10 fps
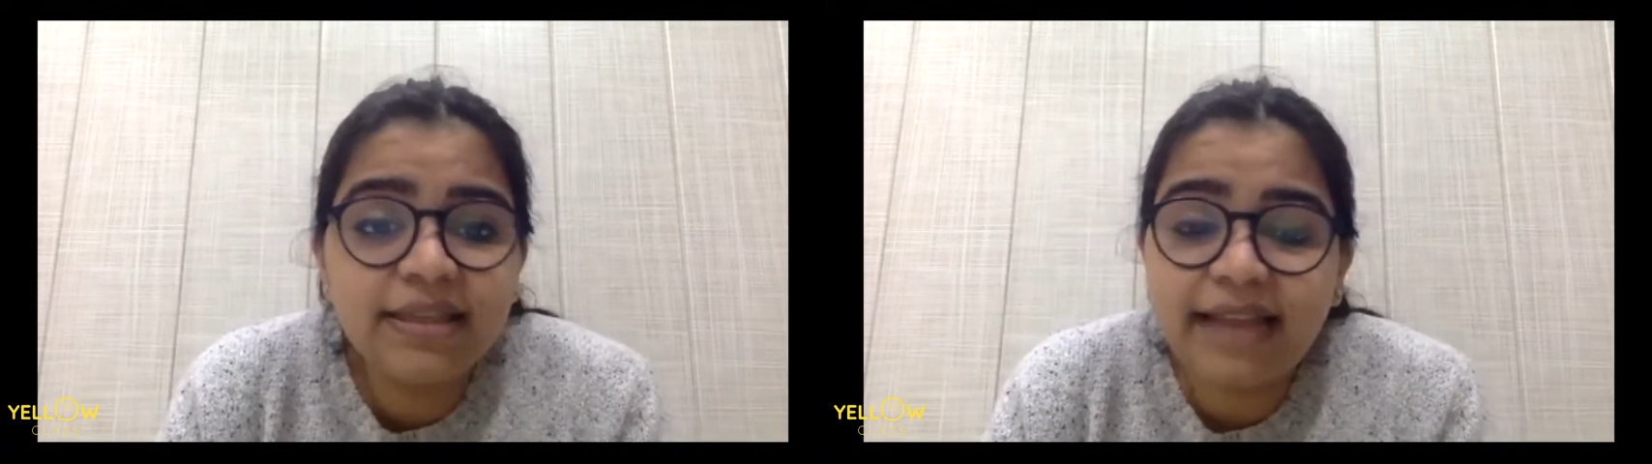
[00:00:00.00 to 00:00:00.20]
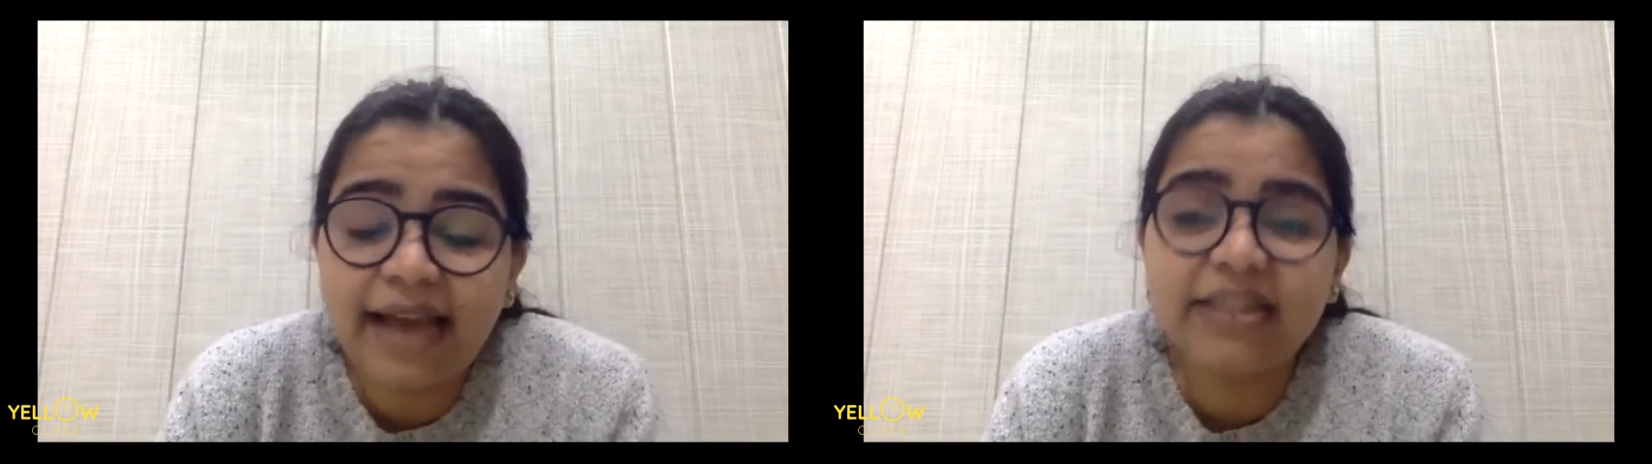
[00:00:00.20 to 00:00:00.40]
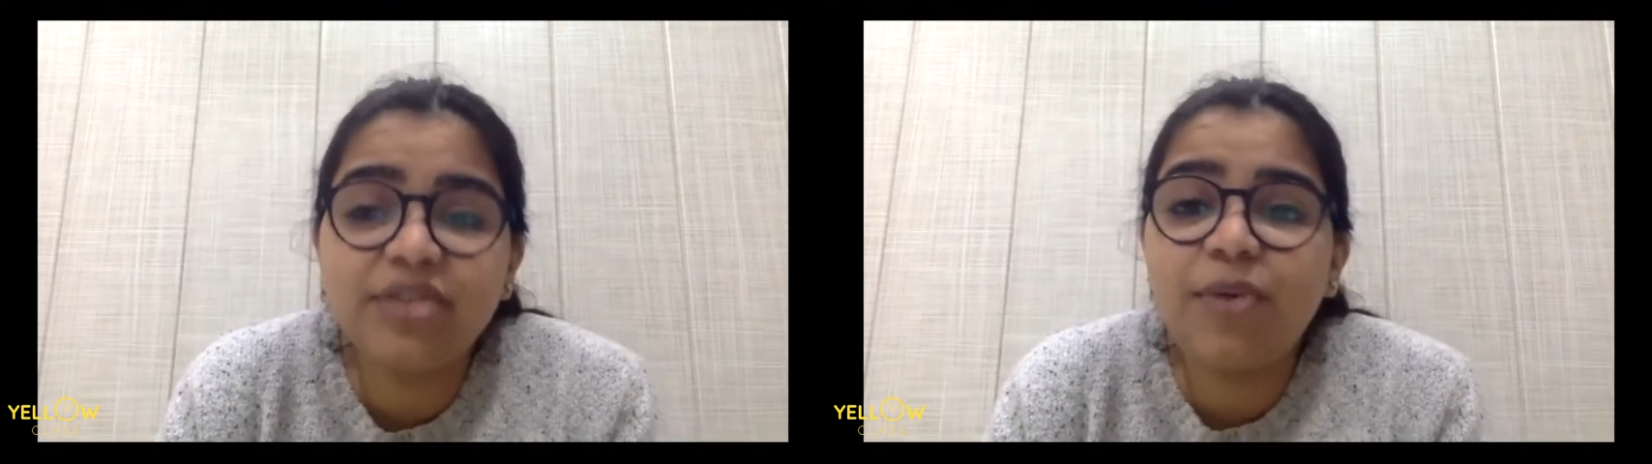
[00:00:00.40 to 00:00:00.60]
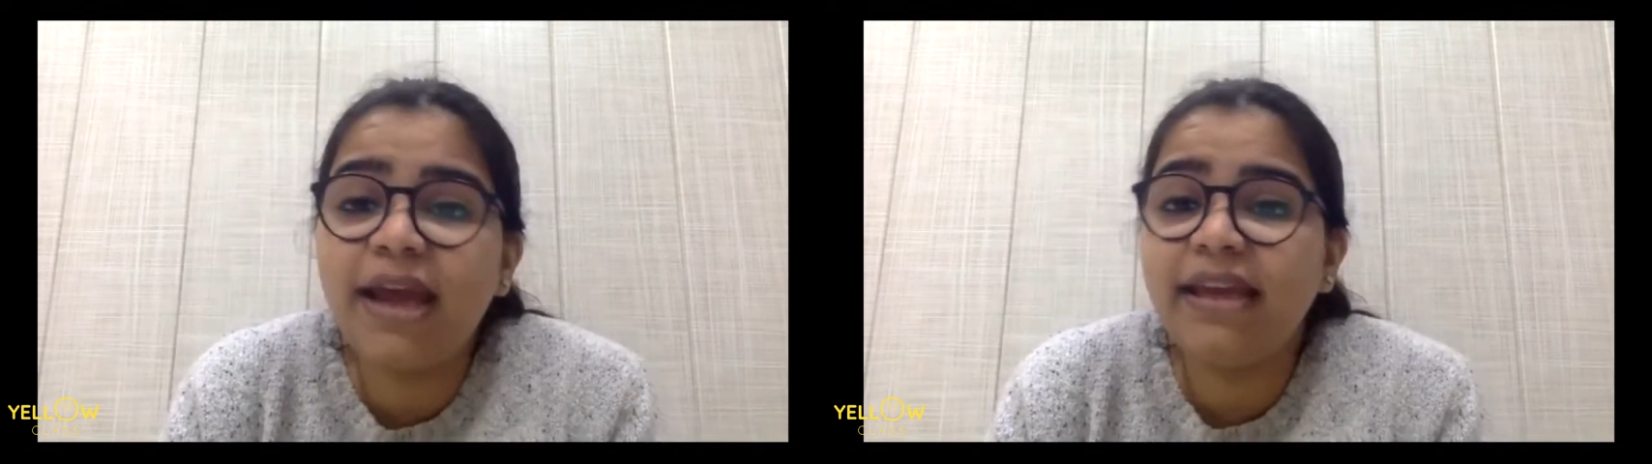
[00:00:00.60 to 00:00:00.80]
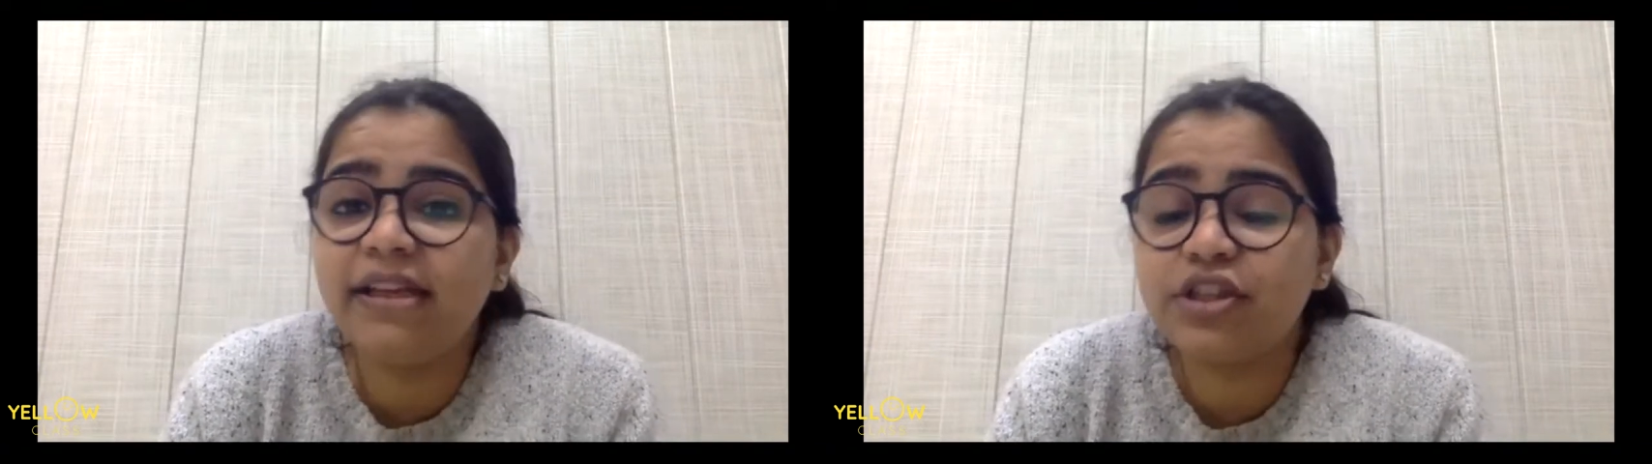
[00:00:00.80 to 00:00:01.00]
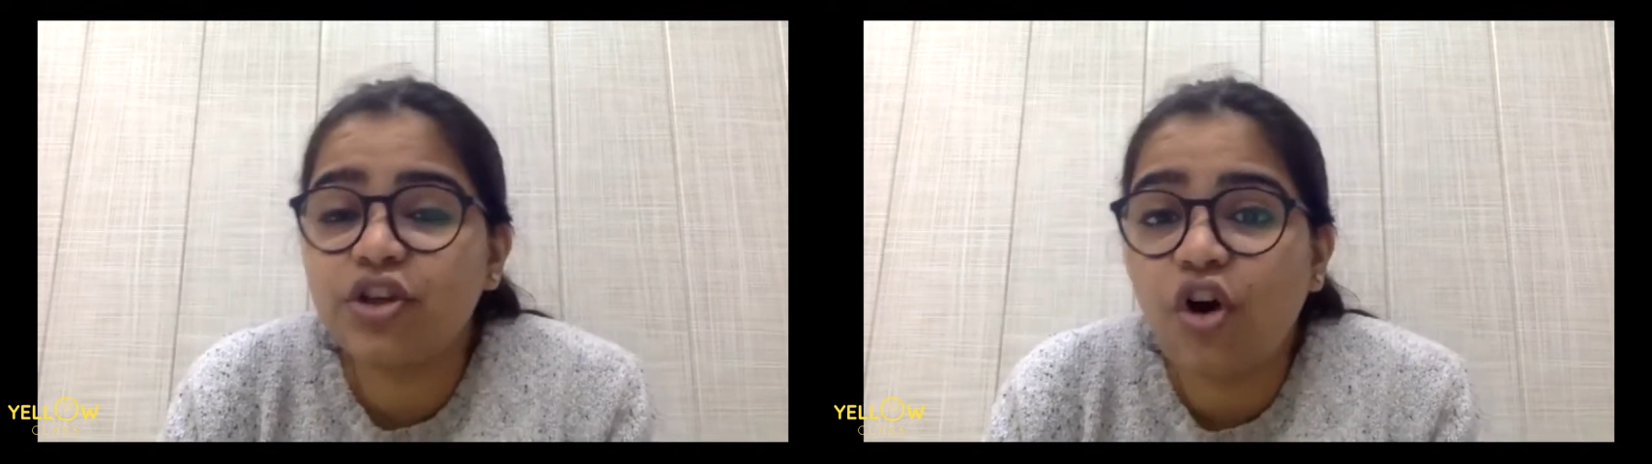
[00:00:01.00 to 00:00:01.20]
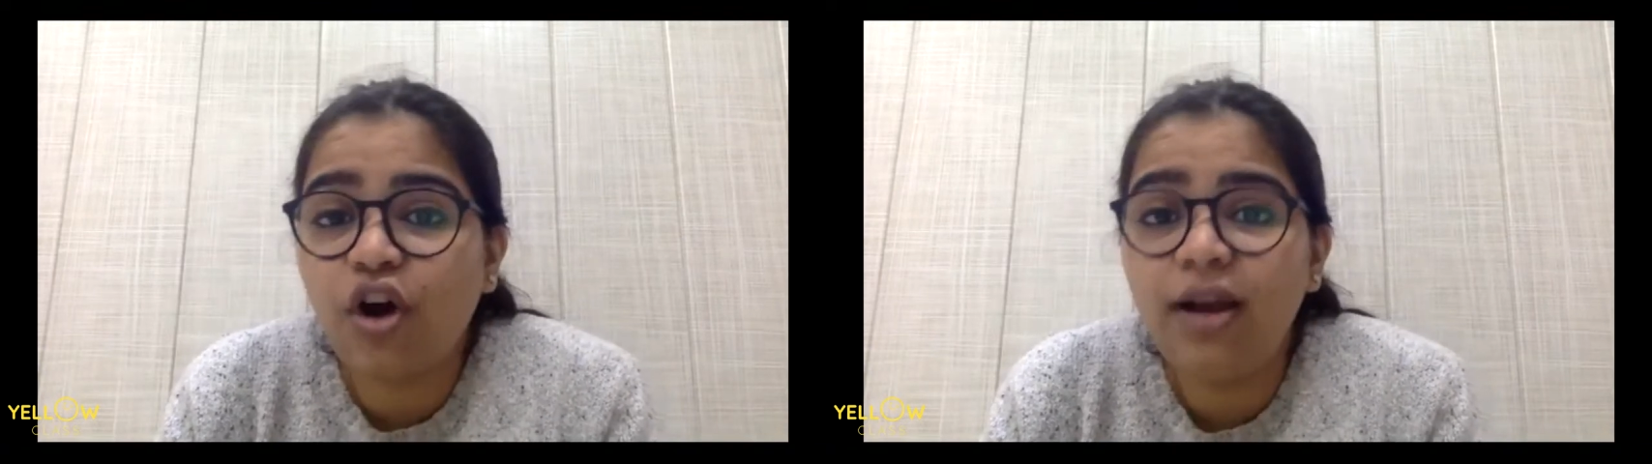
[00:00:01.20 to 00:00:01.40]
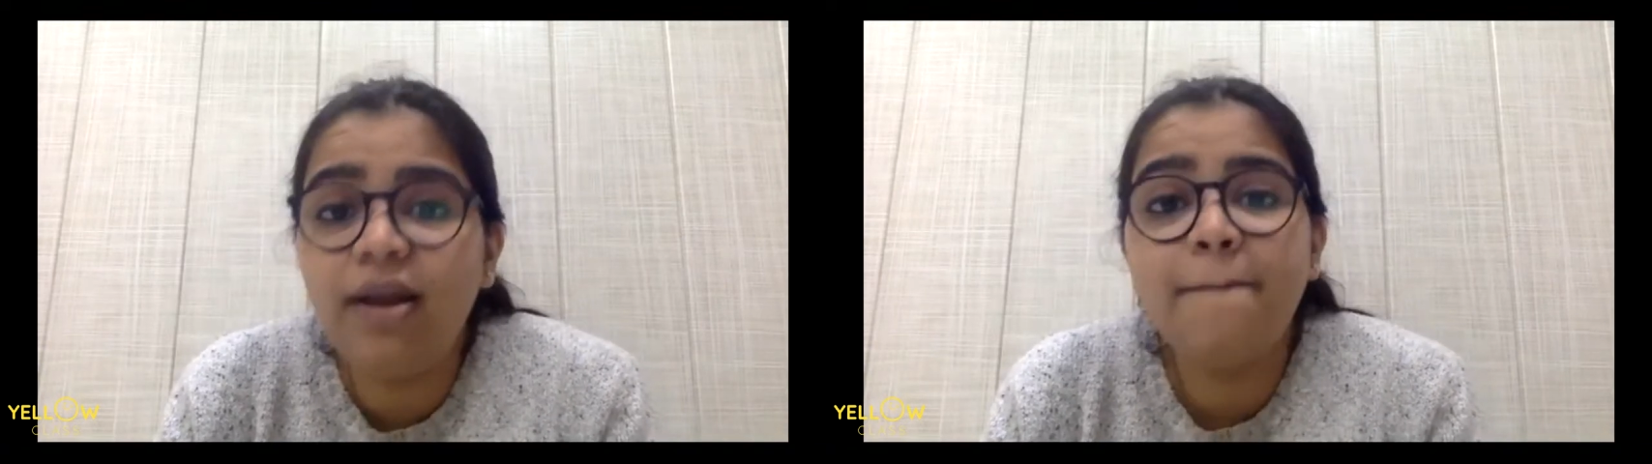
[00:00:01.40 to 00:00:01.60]
That's why it's
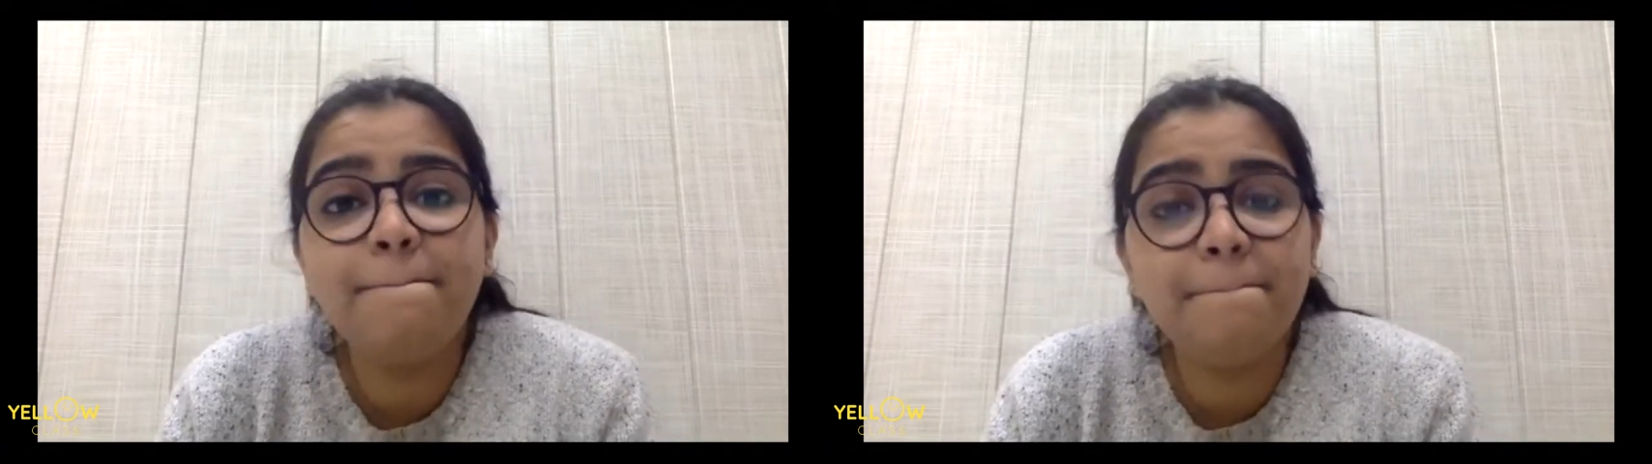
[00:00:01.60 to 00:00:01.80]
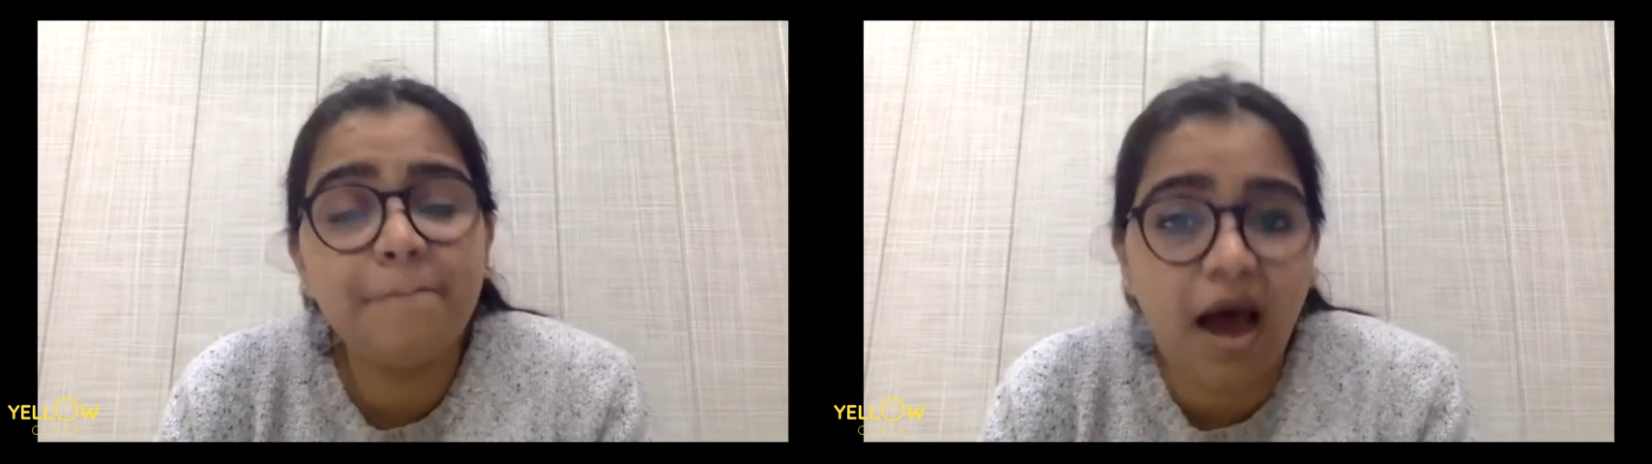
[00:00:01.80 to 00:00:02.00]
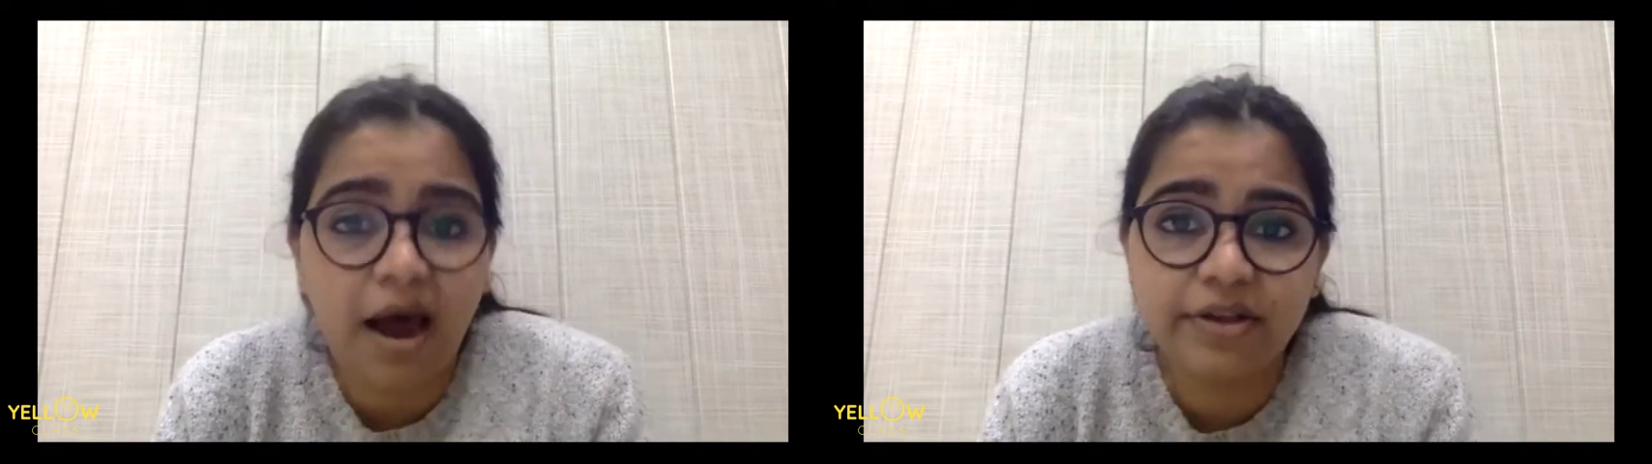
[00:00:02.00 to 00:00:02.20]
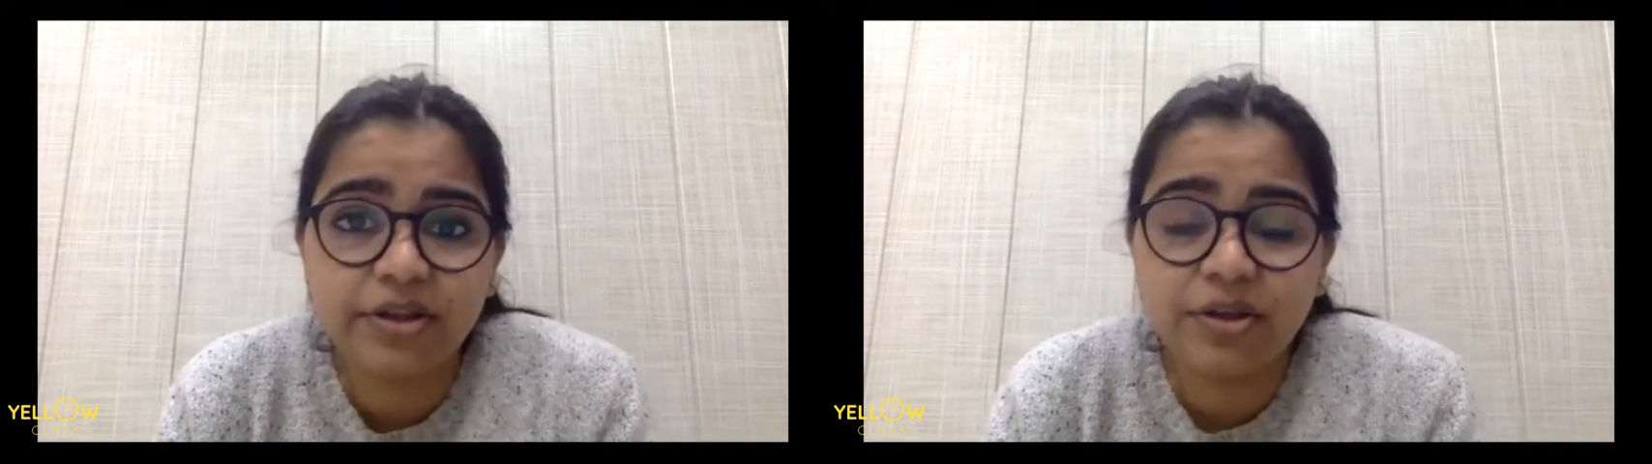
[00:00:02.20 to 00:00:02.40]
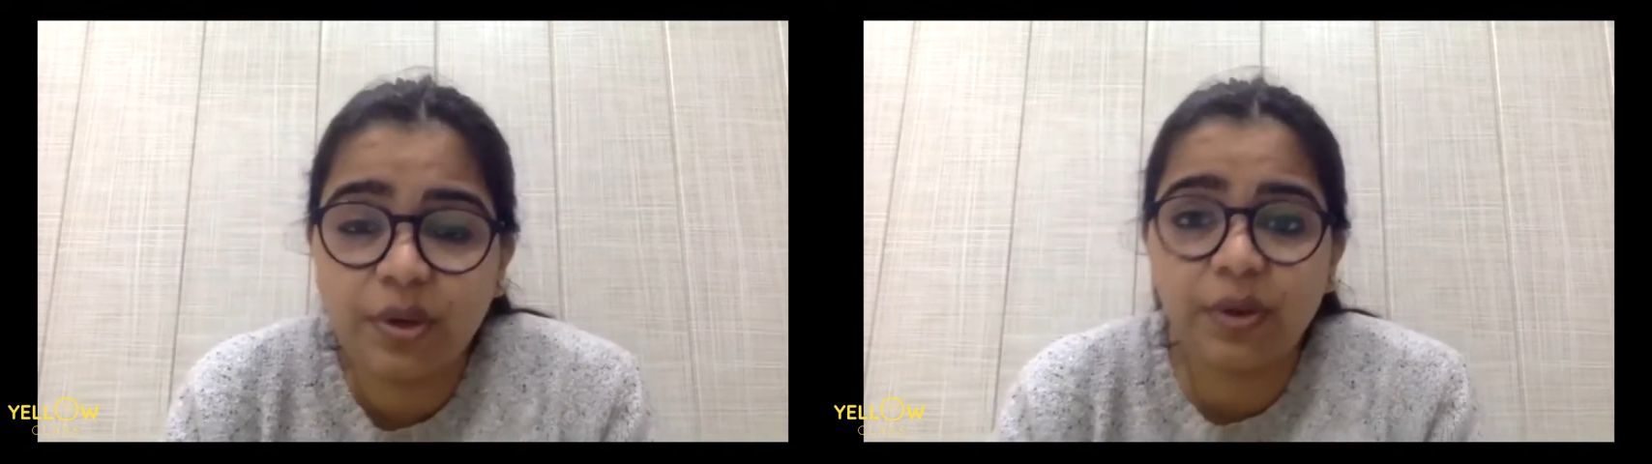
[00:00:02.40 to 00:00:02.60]
called Mars.